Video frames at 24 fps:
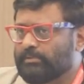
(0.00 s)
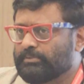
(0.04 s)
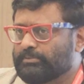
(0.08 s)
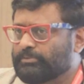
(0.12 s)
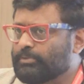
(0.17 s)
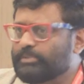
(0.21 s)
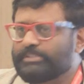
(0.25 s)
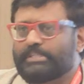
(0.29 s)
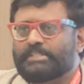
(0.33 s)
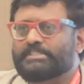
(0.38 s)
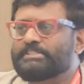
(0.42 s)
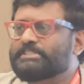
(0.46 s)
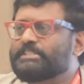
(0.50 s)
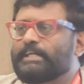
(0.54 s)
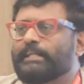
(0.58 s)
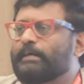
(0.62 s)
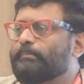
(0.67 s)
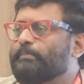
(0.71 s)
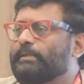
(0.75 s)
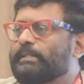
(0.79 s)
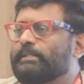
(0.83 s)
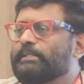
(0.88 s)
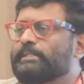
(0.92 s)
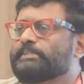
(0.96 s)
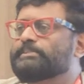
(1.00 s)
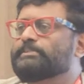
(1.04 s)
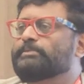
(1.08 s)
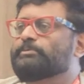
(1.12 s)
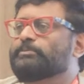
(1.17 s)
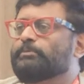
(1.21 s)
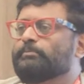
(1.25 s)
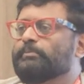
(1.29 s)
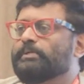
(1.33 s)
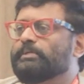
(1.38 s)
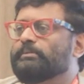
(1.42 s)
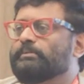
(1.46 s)
So just shut up and listen
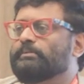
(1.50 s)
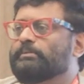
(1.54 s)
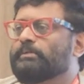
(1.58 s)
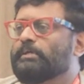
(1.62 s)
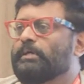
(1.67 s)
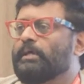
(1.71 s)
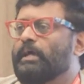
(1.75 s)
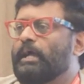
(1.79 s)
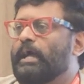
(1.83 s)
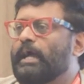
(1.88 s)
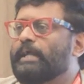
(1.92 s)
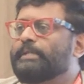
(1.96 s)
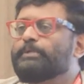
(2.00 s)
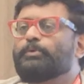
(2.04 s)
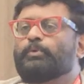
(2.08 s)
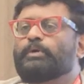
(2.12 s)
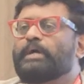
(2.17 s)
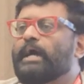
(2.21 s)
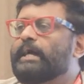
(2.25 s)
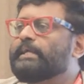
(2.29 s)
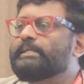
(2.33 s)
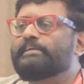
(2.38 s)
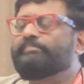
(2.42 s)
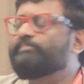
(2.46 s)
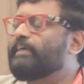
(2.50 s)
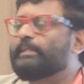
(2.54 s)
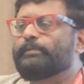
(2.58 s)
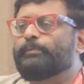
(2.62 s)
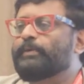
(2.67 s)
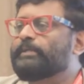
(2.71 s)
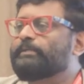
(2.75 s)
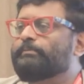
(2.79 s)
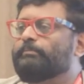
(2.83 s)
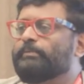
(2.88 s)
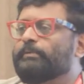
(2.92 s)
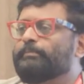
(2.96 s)
to me. And you can't
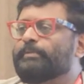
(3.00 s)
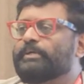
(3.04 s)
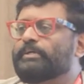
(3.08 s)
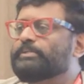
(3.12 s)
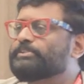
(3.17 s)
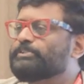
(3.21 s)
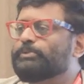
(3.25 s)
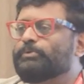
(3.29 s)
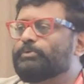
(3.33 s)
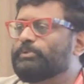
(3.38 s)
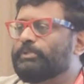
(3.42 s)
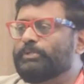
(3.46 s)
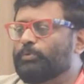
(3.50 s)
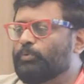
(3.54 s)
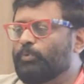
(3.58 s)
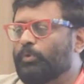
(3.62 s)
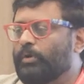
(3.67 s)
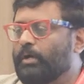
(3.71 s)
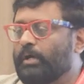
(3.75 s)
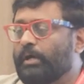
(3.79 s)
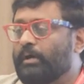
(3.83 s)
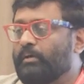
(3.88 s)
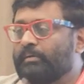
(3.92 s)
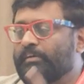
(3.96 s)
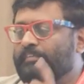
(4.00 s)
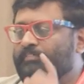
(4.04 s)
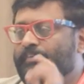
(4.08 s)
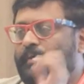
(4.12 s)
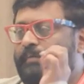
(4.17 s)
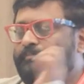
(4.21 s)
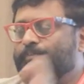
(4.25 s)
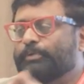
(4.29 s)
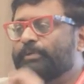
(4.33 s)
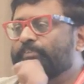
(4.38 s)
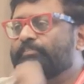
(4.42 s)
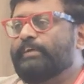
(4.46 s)
evaluate me, because if you
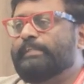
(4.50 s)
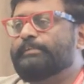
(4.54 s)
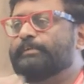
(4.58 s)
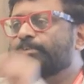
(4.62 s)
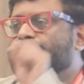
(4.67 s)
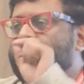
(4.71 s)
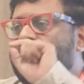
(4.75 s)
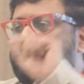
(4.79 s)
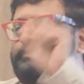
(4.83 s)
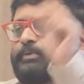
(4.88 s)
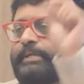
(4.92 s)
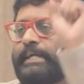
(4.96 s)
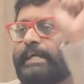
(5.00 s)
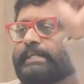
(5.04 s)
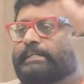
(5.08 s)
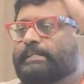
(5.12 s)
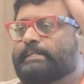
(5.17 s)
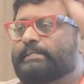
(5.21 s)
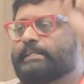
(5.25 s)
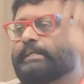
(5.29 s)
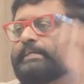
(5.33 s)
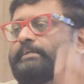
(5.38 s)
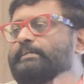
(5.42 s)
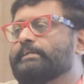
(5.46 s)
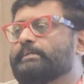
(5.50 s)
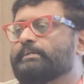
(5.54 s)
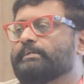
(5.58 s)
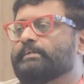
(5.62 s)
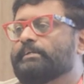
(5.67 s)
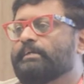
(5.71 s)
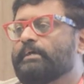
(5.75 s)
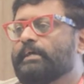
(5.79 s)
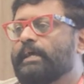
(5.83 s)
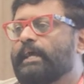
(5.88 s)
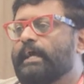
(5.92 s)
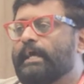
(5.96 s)
have to evaluate, you have to get a degree.
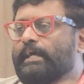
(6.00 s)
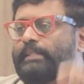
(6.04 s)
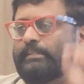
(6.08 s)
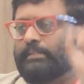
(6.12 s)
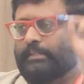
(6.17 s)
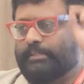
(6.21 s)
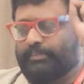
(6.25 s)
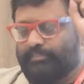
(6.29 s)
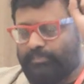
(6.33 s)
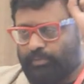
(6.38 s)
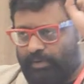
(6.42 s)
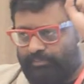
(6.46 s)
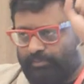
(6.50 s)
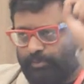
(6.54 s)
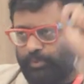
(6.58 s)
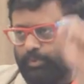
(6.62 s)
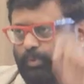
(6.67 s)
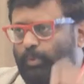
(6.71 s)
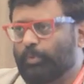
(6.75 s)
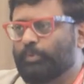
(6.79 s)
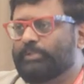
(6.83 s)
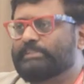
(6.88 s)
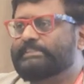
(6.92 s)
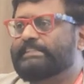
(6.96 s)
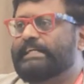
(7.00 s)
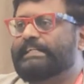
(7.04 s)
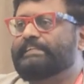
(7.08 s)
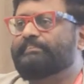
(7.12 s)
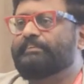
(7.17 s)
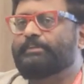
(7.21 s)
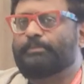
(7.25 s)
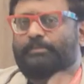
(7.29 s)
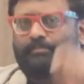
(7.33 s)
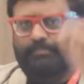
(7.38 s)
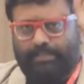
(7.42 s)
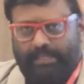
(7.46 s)
And if you have to Google
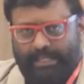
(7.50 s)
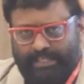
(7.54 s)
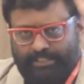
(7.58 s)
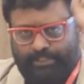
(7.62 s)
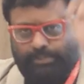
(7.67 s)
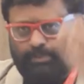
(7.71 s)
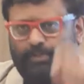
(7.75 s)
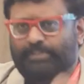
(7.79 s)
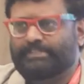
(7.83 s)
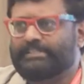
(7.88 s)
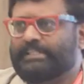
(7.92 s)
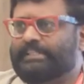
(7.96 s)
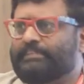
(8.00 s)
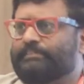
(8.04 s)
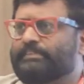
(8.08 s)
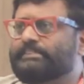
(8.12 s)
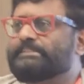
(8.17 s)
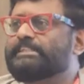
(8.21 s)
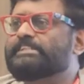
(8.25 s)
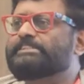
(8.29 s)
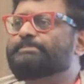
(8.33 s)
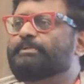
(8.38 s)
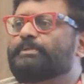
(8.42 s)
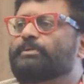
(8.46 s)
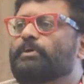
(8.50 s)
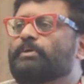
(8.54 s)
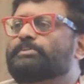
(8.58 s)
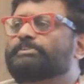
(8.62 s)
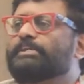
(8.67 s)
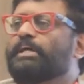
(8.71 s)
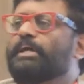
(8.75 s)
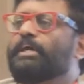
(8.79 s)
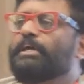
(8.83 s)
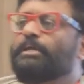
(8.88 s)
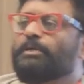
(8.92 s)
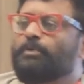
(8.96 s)
certificate, if you have to ACO certificate, just
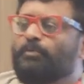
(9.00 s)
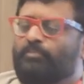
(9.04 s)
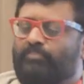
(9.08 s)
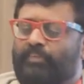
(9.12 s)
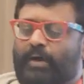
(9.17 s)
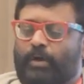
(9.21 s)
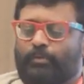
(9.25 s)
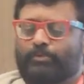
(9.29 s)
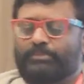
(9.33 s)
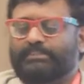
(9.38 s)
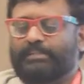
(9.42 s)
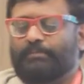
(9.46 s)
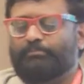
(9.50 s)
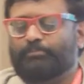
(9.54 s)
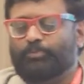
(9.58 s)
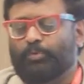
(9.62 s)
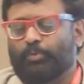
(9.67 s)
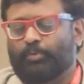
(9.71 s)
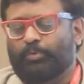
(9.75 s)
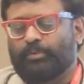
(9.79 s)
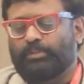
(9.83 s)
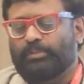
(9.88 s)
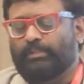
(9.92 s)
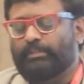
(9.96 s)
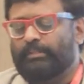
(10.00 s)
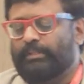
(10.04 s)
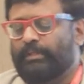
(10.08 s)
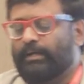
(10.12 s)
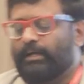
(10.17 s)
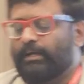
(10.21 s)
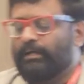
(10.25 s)
because you found some Google